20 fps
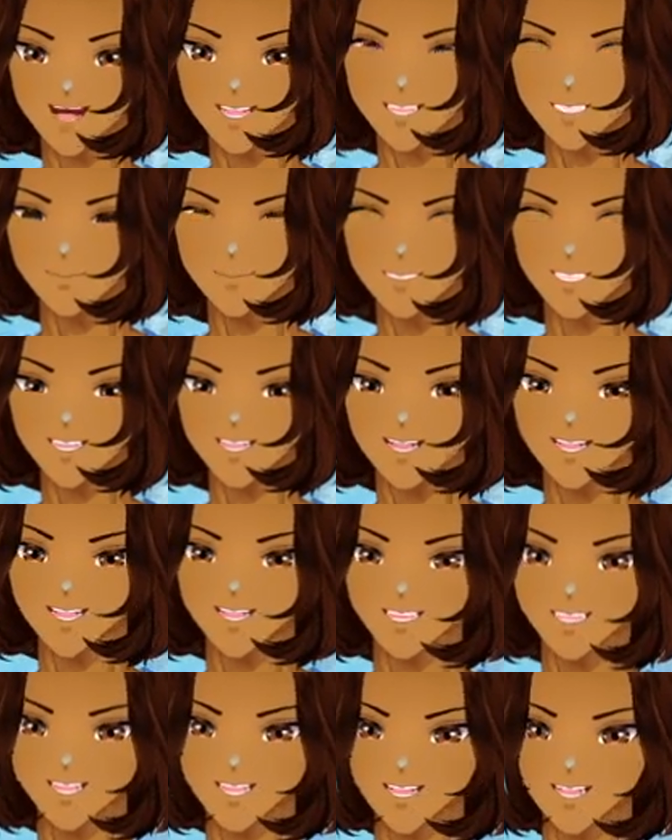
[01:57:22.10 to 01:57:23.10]

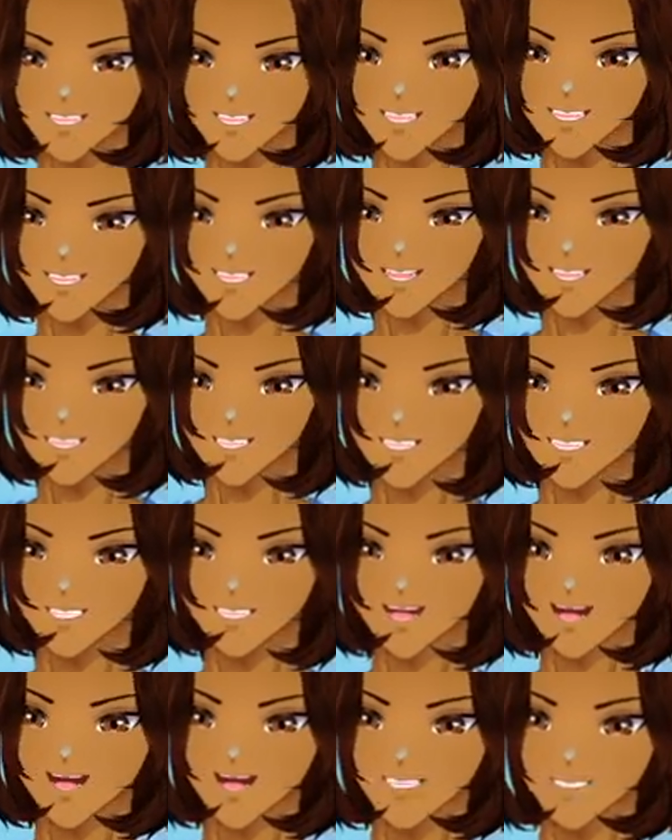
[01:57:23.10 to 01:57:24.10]
mean?
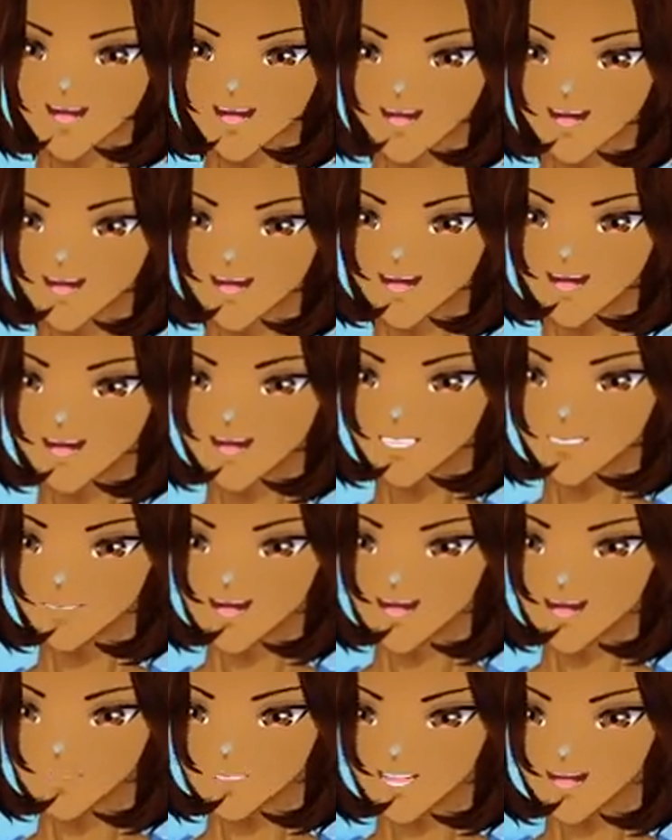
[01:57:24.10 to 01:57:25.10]

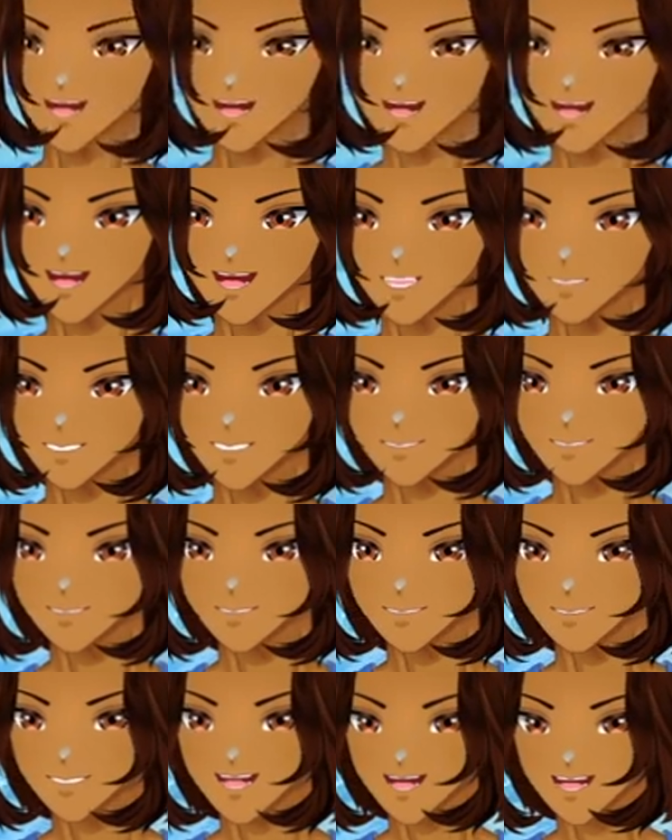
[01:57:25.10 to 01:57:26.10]
I will
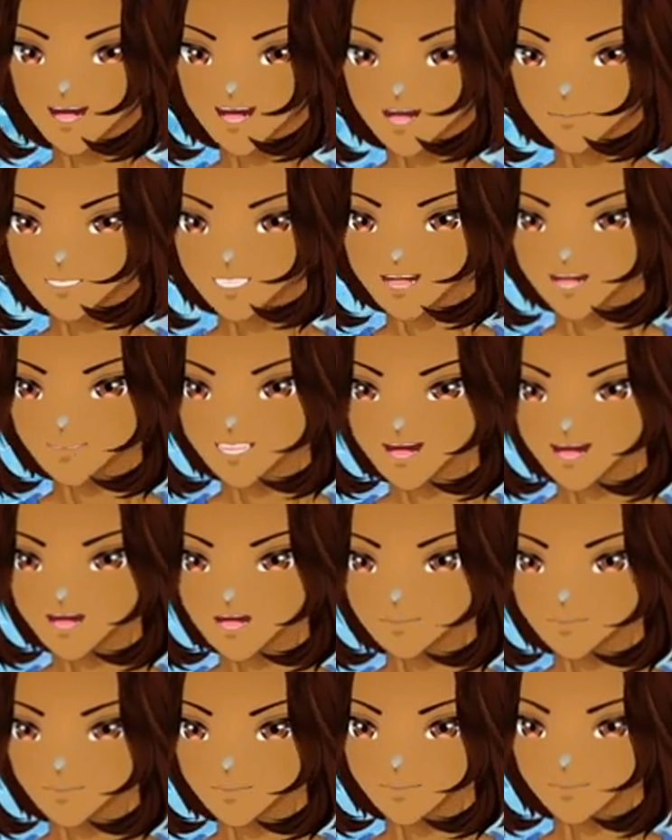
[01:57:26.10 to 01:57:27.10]
because I
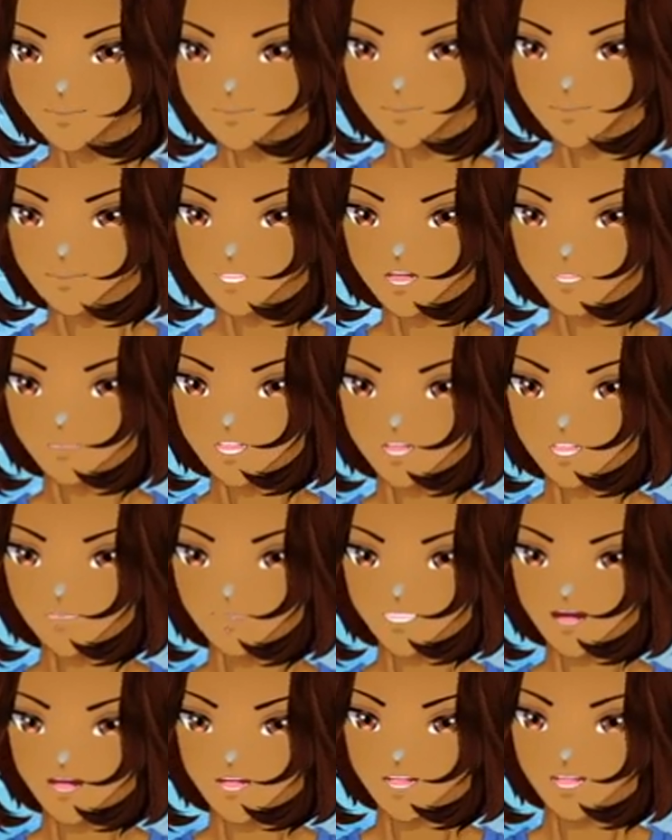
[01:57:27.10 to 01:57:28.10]
will use peanut butter and
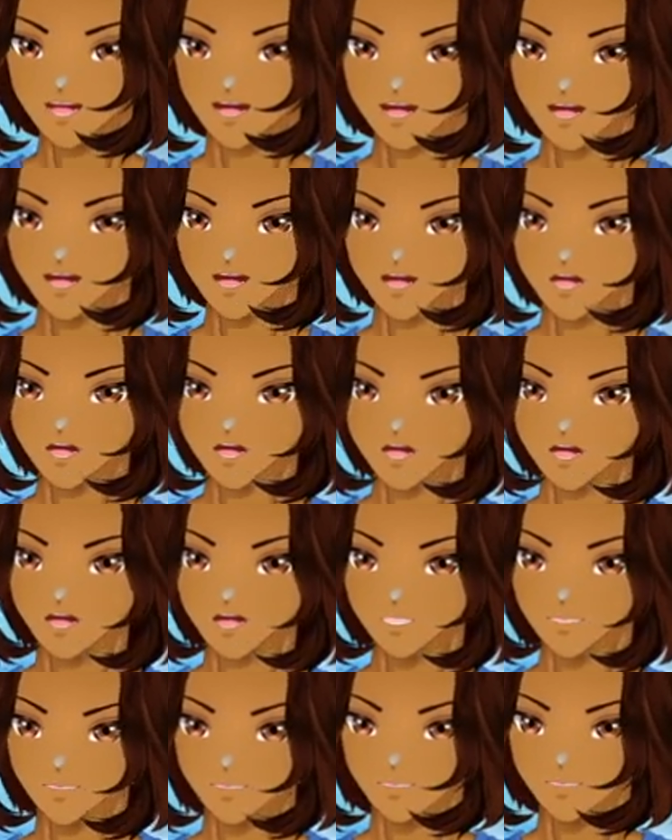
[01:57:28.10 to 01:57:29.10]
jelly
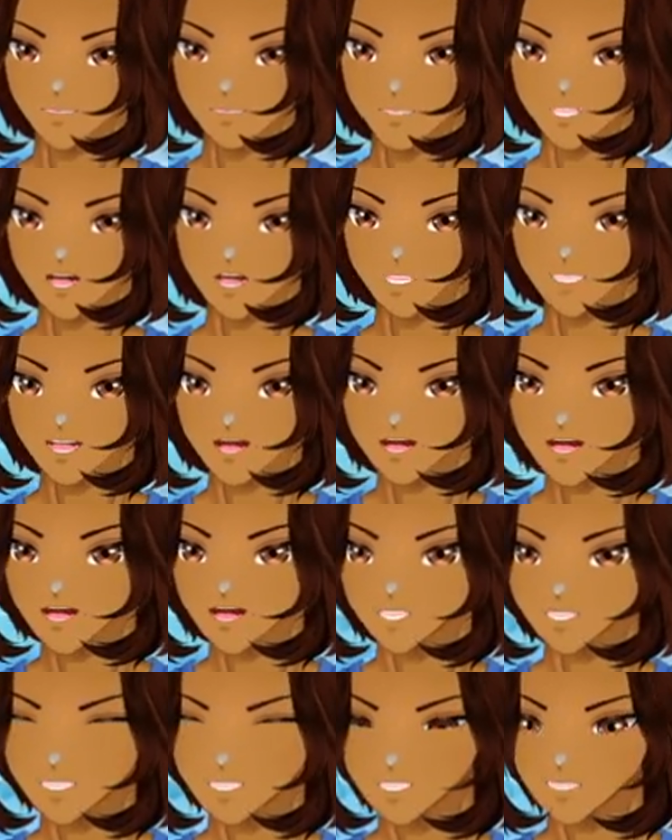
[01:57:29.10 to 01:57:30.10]
on
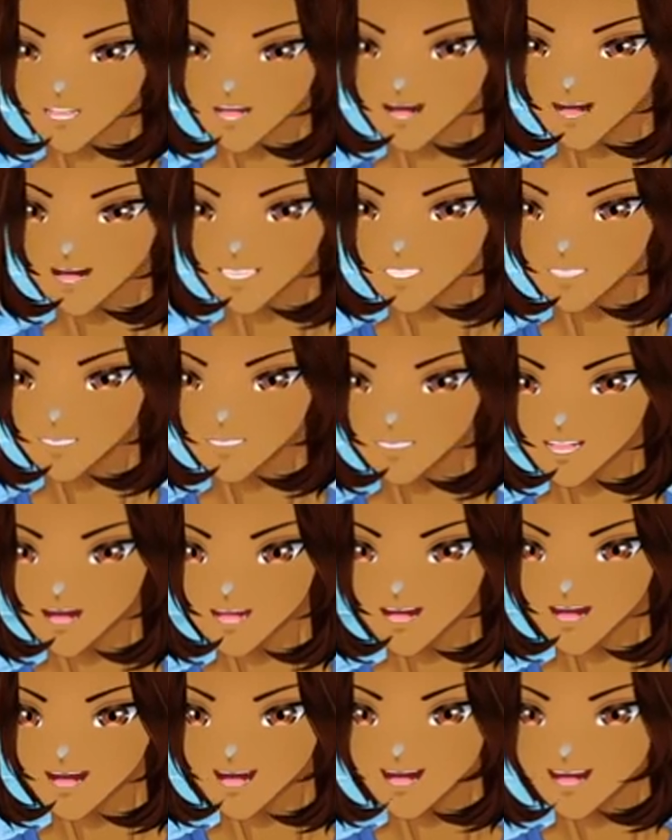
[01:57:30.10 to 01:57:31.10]
you, and you're
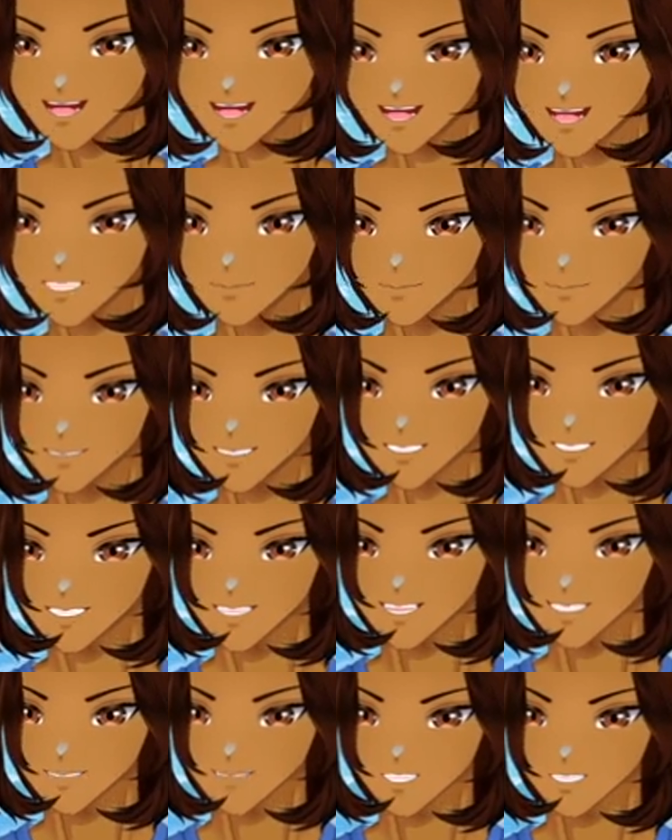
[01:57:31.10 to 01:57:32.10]
gonna be
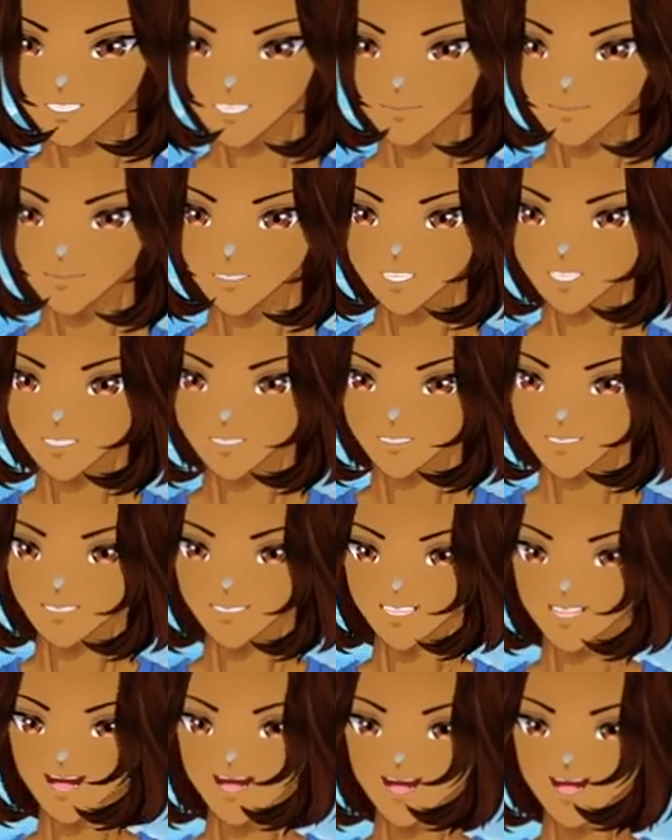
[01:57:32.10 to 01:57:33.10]
so
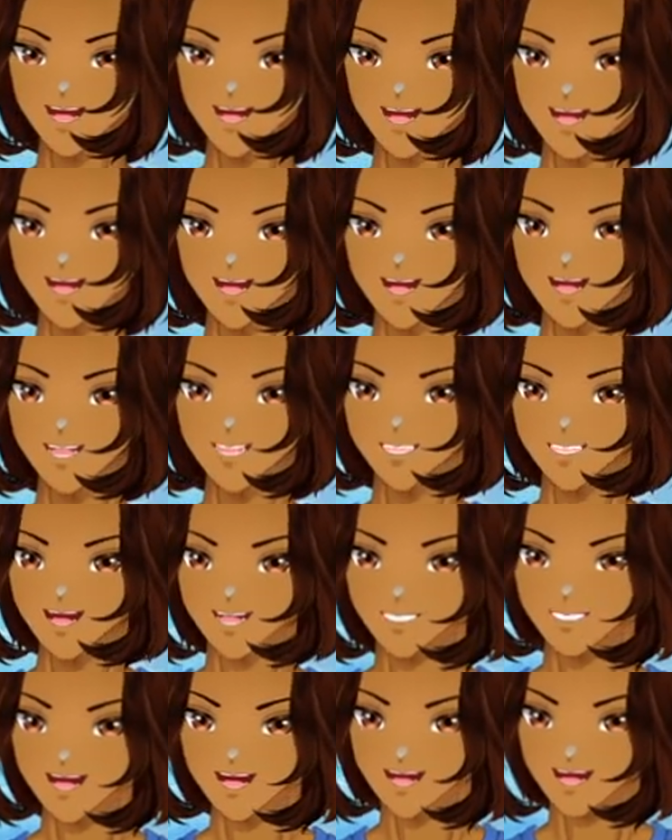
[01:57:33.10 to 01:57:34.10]
confused, and
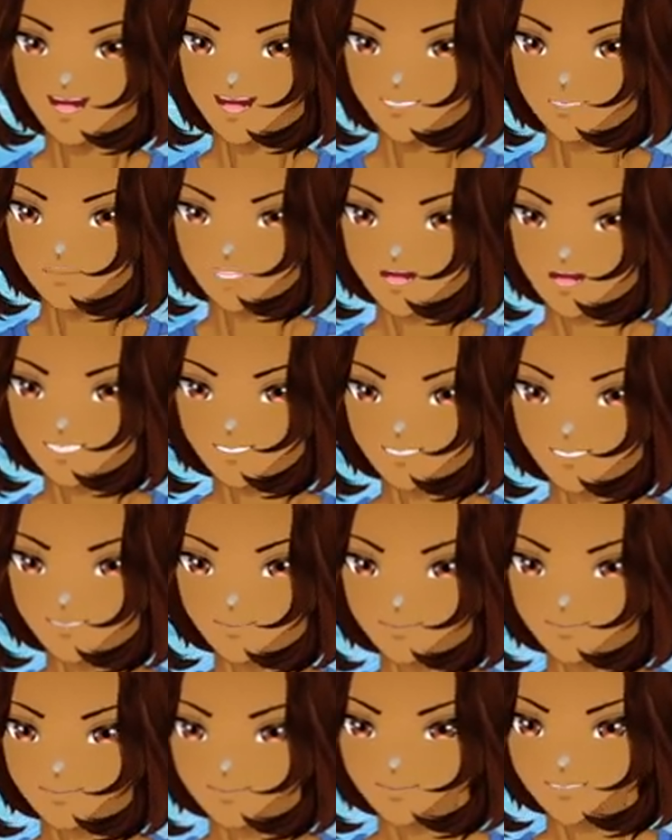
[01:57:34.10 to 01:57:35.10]
then try to
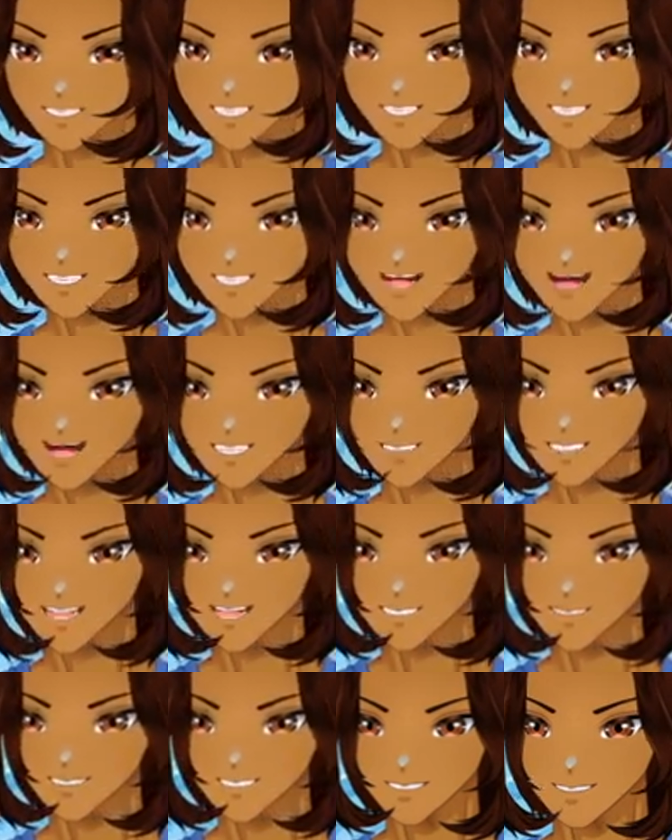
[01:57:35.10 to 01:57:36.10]
use it in
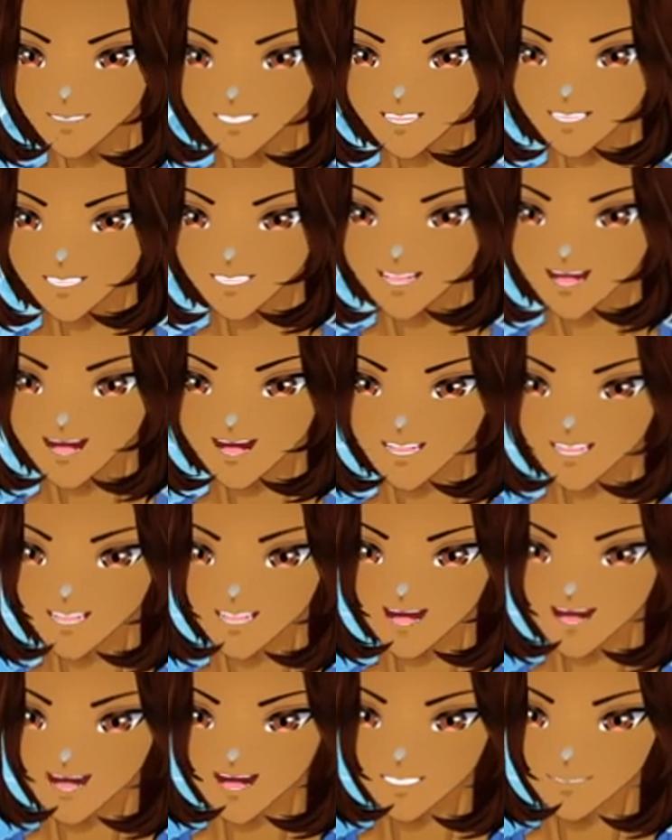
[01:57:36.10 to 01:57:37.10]
context, and then get
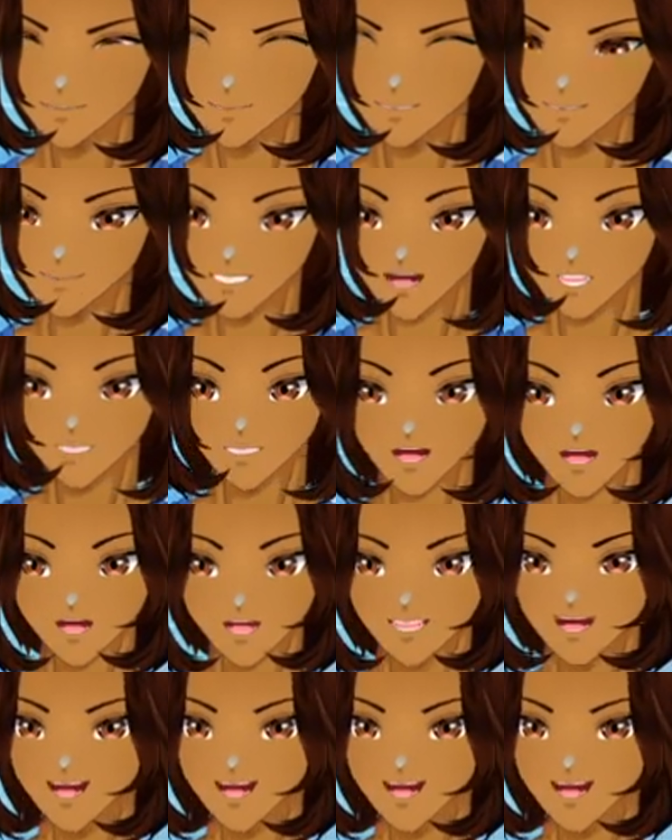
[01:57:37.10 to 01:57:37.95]
canceled. Oh no,